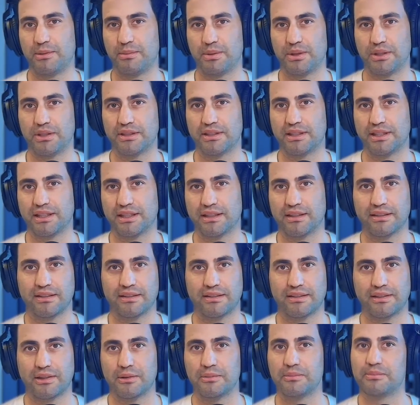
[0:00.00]
building
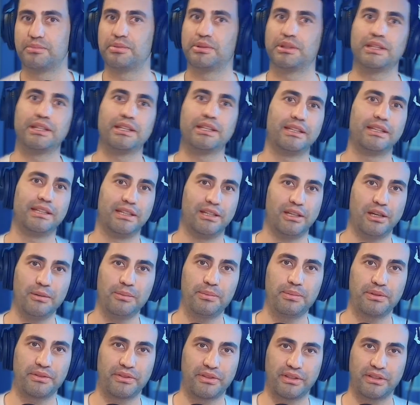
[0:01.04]
is completely
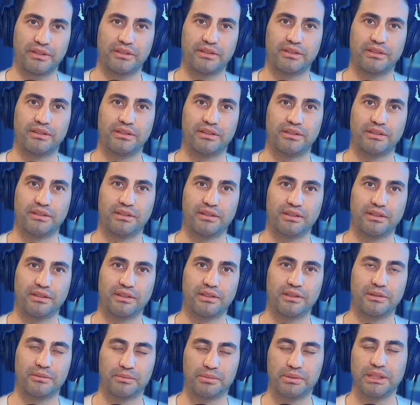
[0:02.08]
opposite.
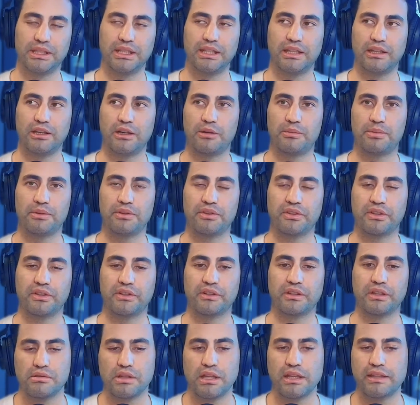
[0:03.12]
Completely
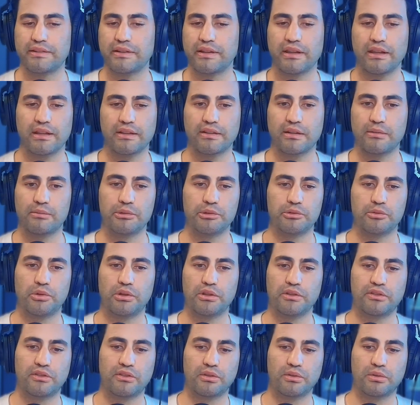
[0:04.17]
opposite. Let's say that someone
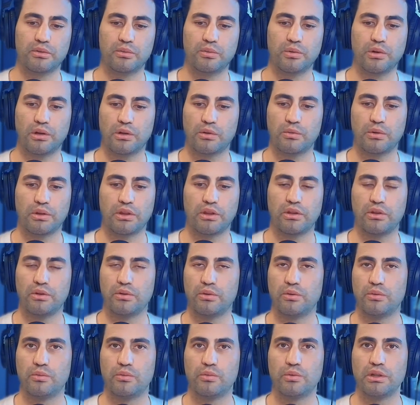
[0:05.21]
wants to work with
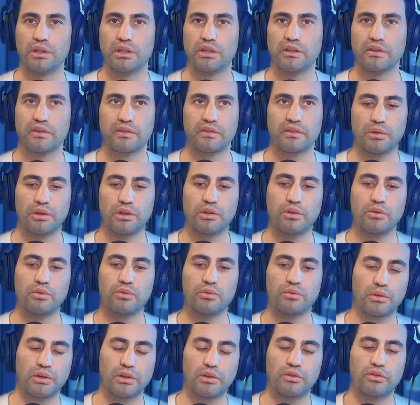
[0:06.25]
you. What
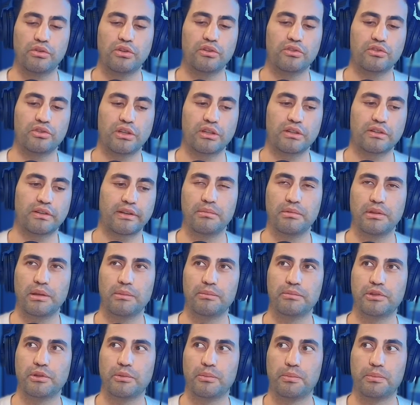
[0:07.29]
do you suggest like
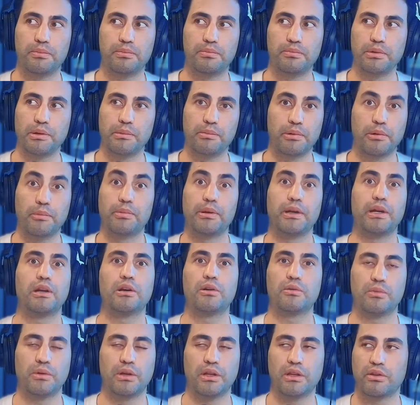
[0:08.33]
them to be
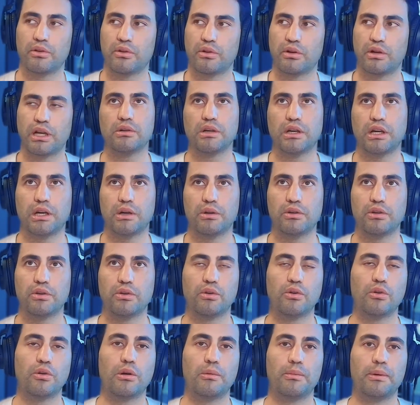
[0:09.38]
prepared with? Or how do you
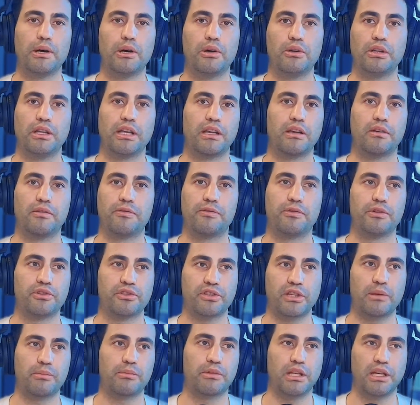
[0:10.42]
go about like a first
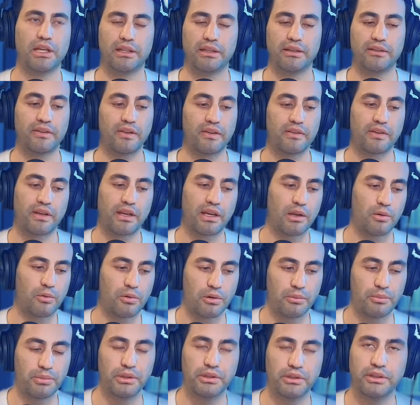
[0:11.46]
time client that says, "Hey, I
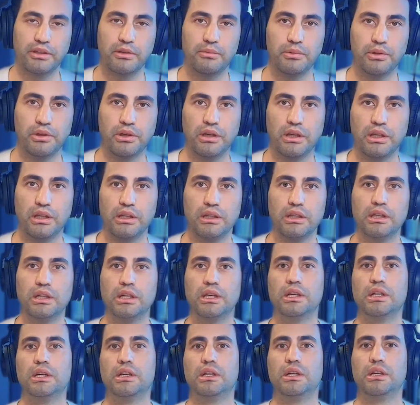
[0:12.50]
want to build a community."
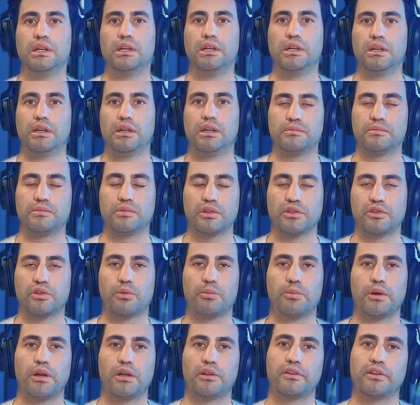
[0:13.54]
What's your
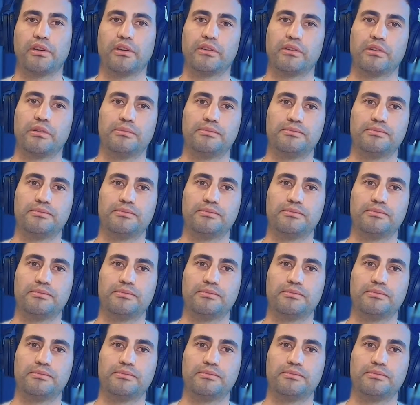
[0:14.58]
process?